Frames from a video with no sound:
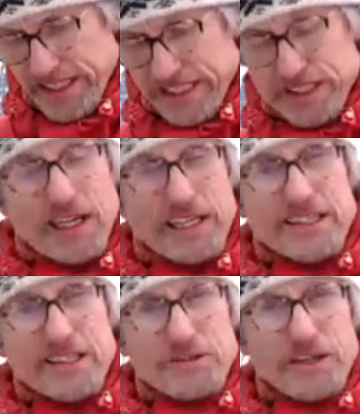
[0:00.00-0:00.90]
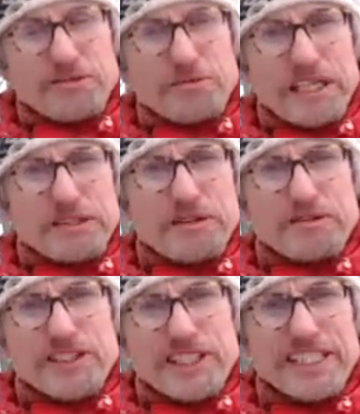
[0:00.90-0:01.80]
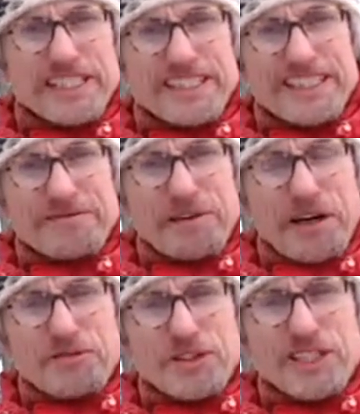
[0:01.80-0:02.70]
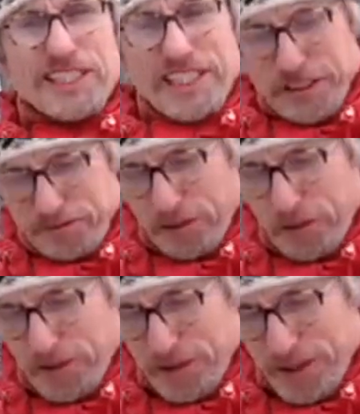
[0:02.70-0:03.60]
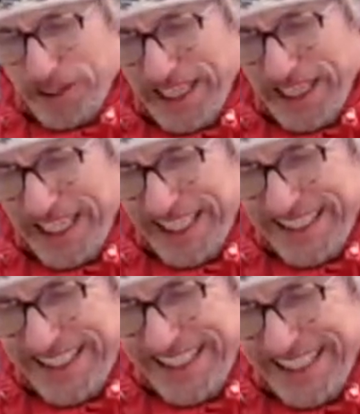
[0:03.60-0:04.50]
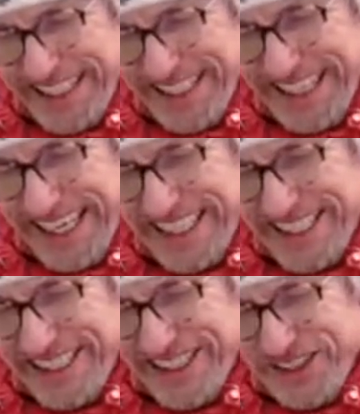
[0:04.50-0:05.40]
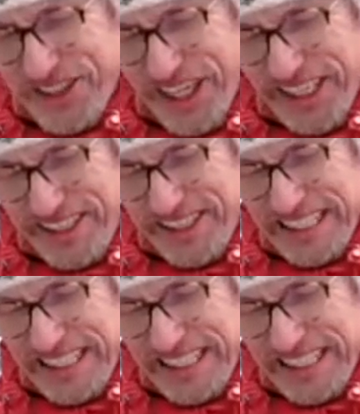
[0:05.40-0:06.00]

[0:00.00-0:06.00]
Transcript: yes, and, uh, and we, as we've seen, the mindfulness is popular, and uh, that is great.